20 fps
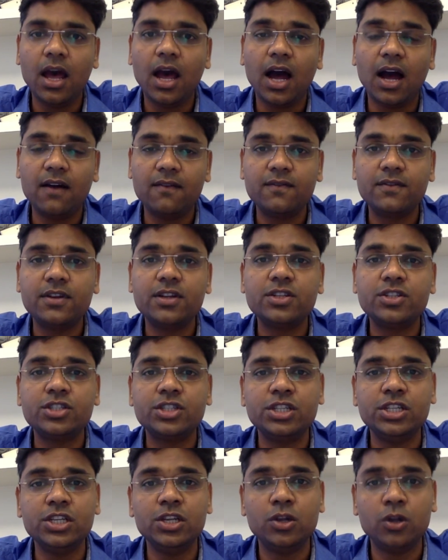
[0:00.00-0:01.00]
after
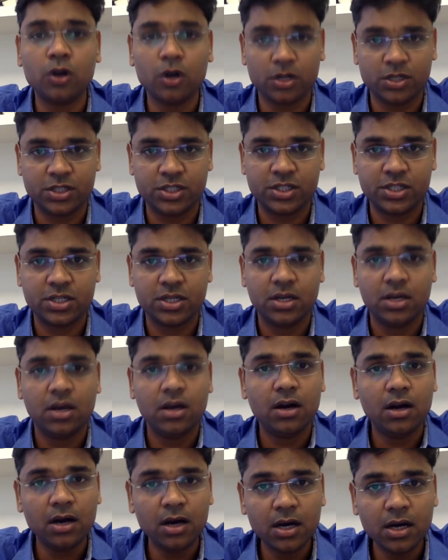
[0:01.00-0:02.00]
she lost
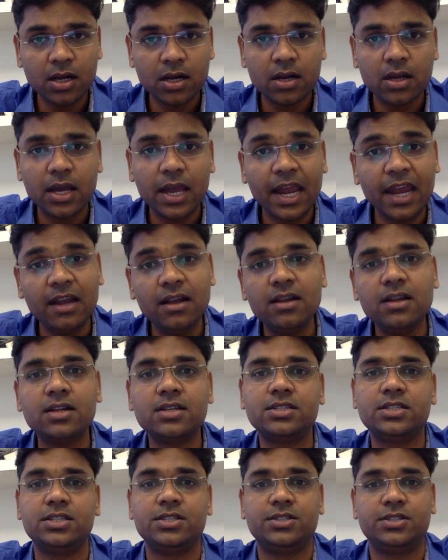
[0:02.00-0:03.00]
her elder
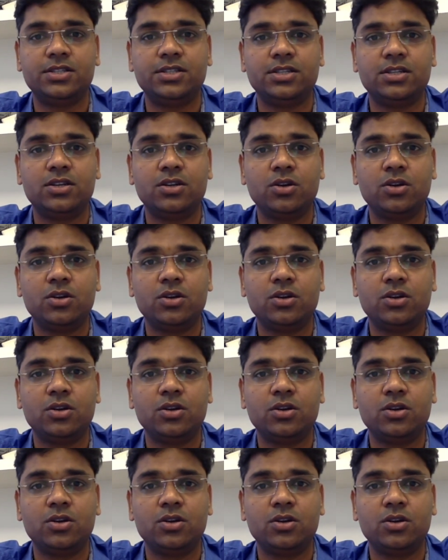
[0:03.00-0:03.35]
sister,